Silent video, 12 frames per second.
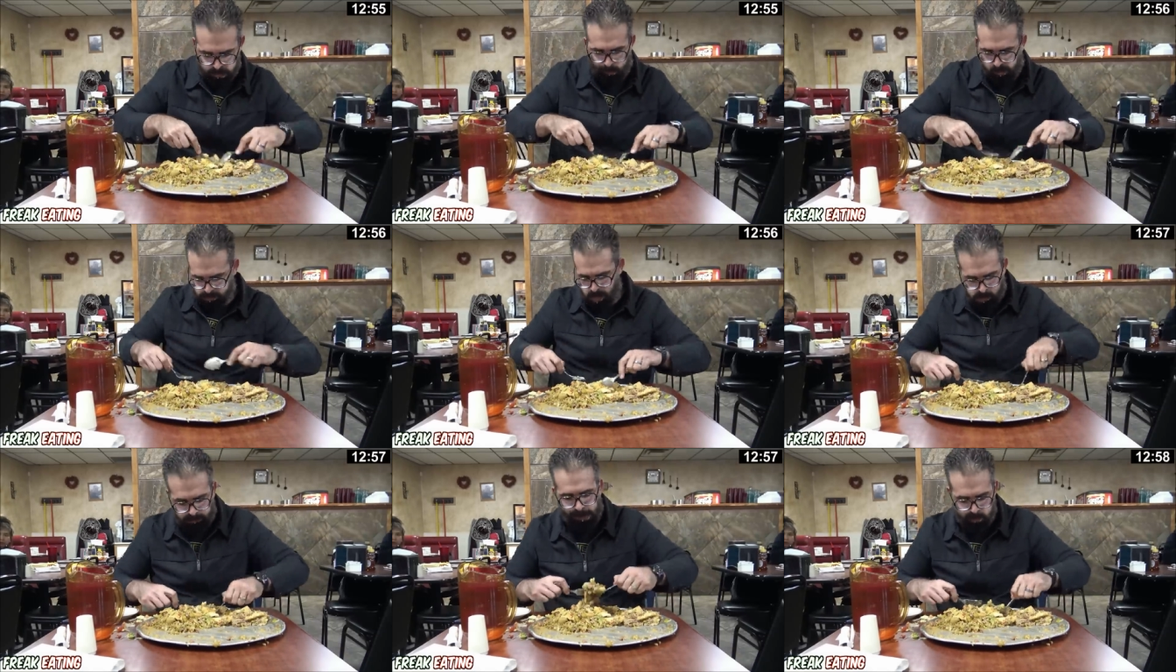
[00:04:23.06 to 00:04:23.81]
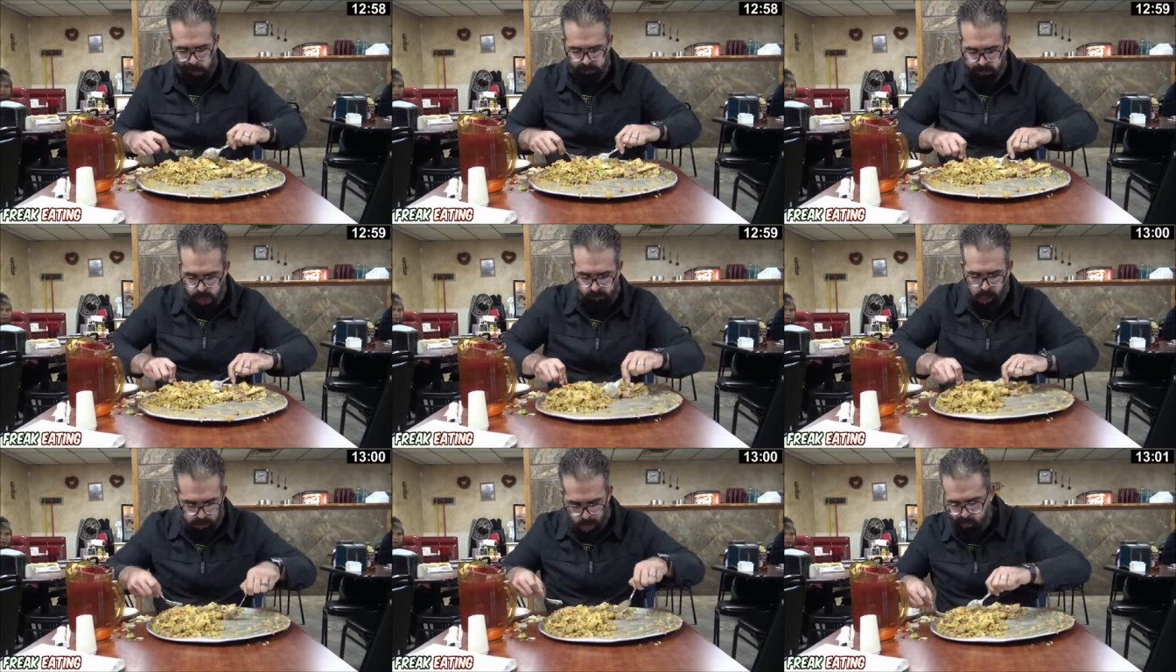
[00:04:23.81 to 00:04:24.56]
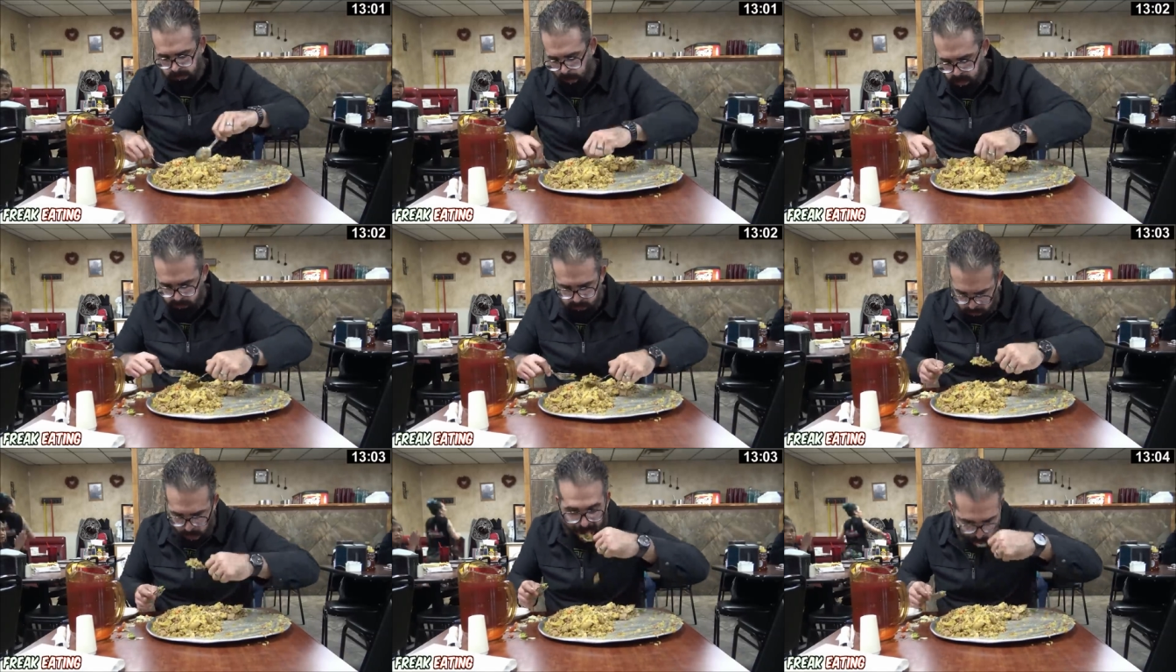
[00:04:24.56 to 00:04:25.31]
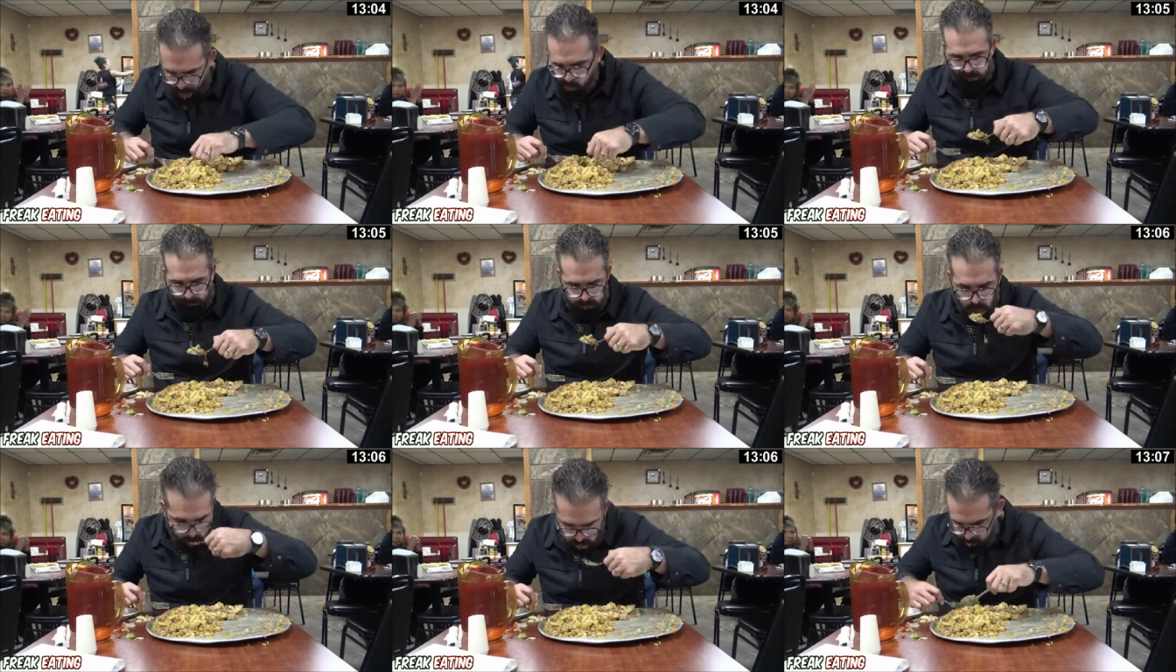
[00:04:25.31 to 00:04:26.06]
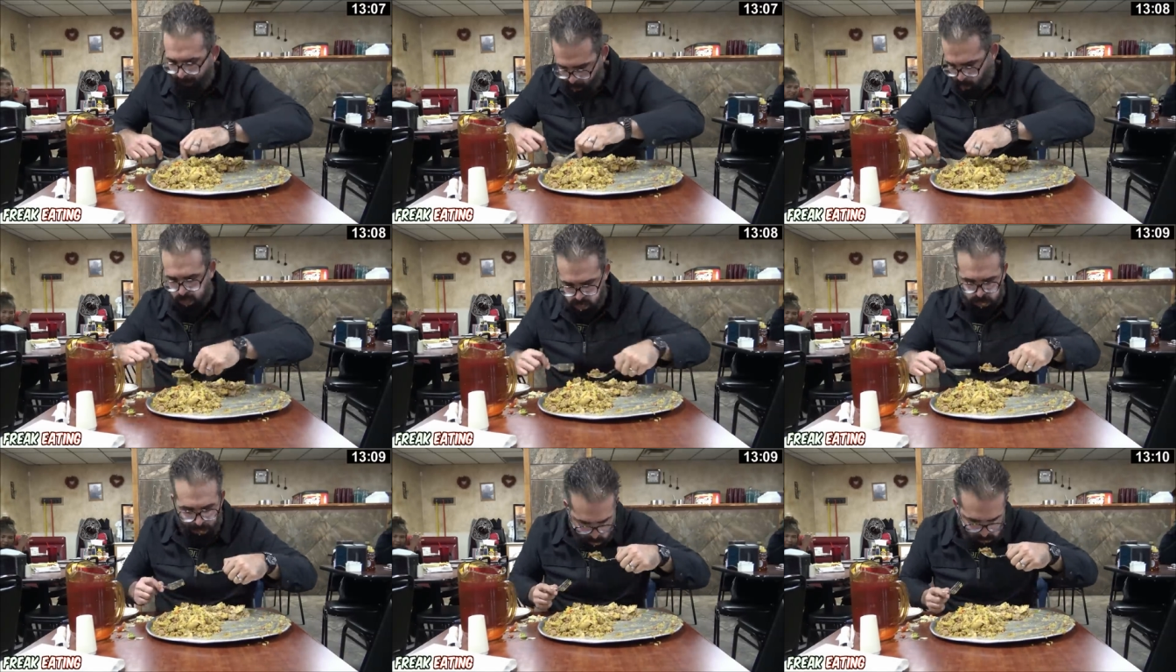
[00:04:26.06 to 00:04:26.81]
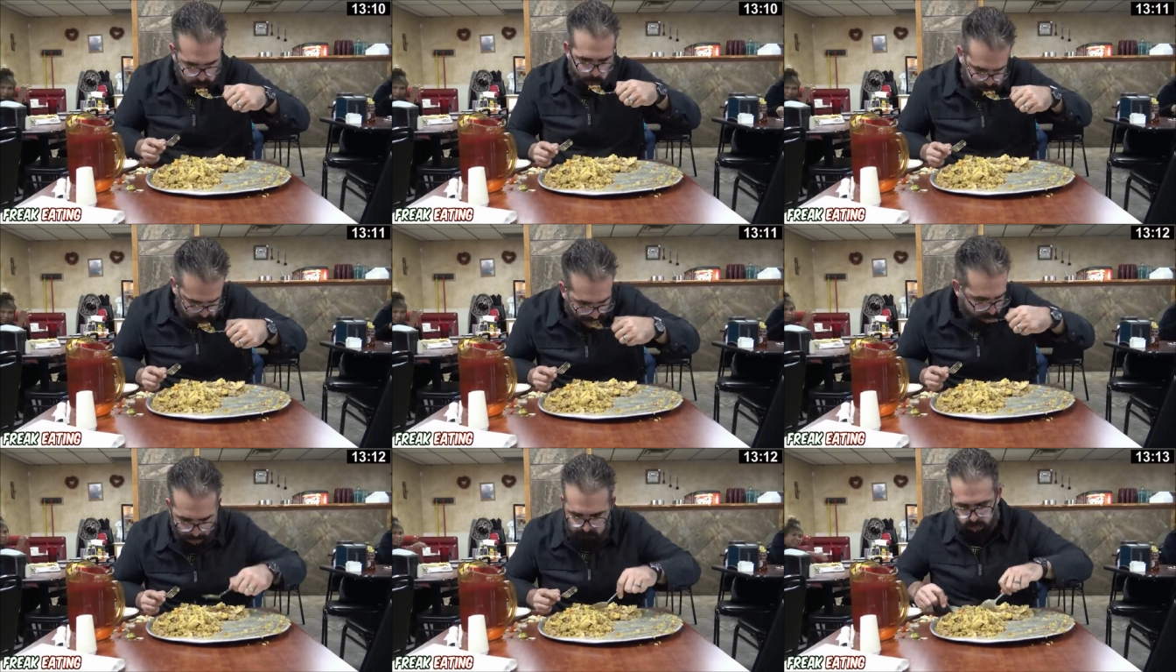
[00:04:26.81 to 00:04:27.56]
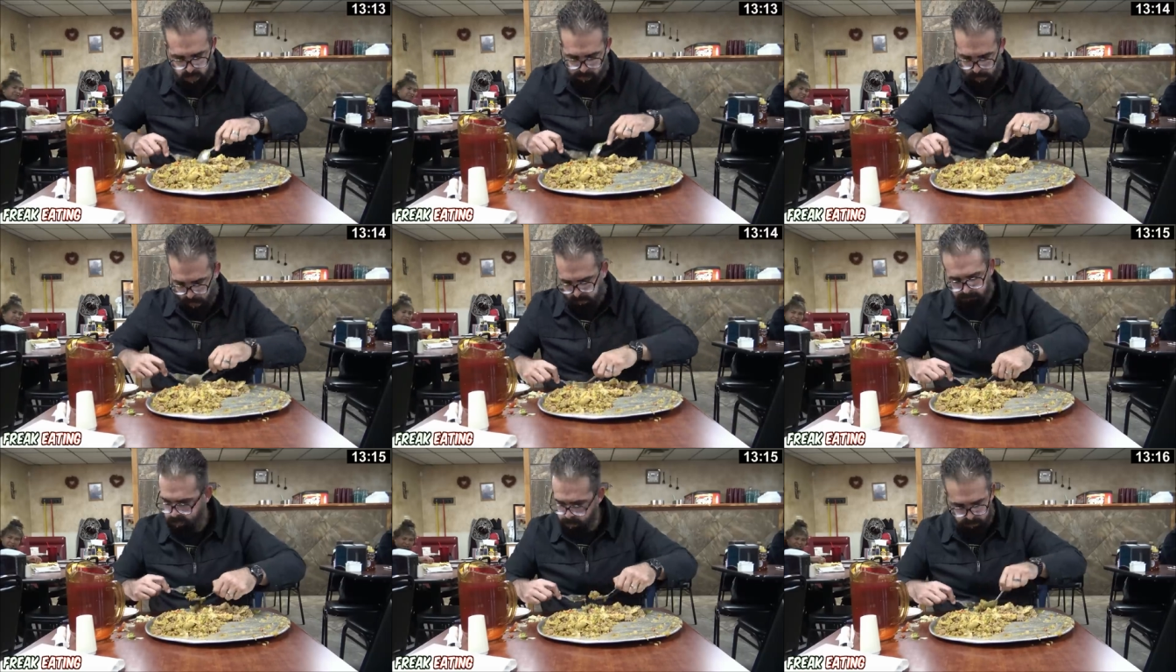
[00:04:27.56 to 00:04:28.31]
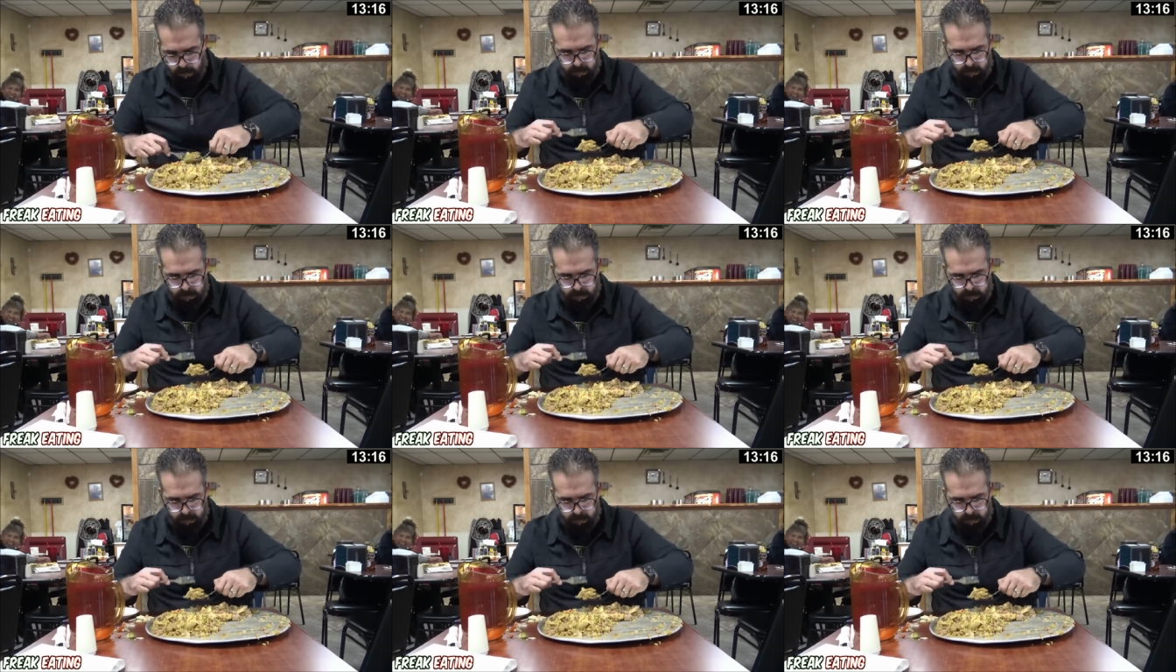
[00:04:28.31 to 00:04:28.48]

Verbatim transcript: were cooked to perfection, nothing was burned, and the dough of the sopapilla felt pillowy.